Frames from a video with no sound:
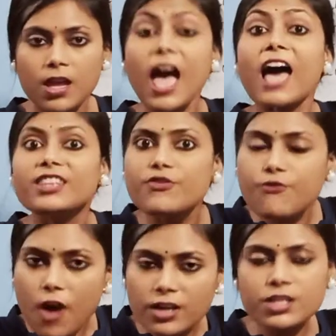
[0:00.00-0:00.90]
And the
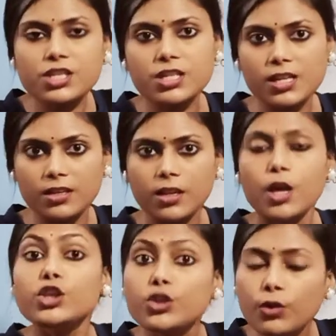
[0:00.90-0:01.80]
functional
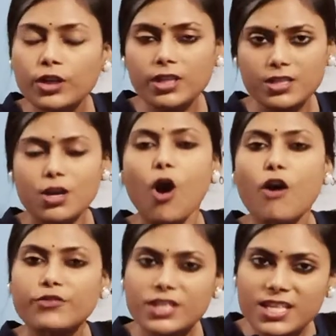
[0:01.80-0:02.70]
unit
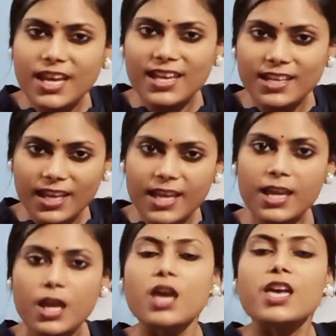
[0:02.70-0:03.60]
of
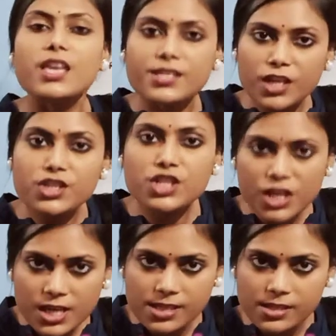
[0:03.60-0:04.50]
DNA is the
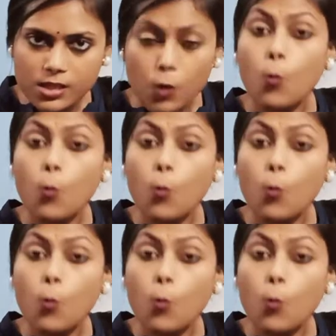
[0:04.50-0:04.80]
genes.